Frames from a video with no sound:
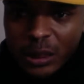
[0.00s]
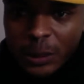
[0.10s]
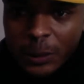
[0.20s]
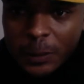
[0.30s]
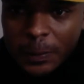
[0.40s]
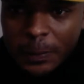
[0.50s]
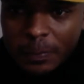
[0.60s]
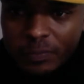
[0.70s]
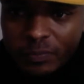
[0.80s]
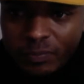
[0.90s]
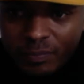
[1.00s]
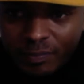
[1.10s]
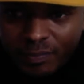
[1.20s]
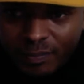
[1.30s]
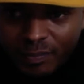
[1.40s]

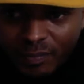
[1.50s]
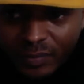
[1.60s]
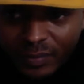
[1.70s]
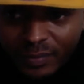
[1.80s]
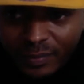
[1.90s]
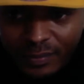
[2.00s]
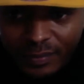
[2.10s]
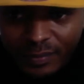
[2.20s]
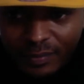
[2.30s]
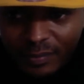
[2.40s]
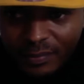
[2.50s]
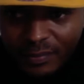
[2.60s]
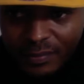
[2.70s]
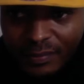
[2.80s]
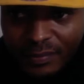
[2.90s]

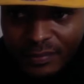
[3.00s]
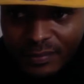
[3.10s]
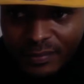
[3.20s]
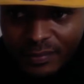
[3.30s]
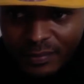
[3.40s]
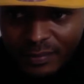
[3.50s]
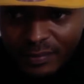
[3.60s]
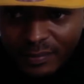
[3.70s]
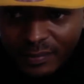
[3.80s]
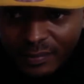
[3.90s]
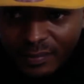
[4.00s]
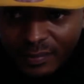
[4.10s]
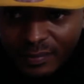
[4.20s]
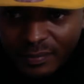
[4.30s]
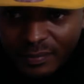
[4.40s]

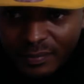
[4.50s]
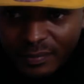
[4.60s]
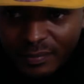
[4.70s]
(no one is talking)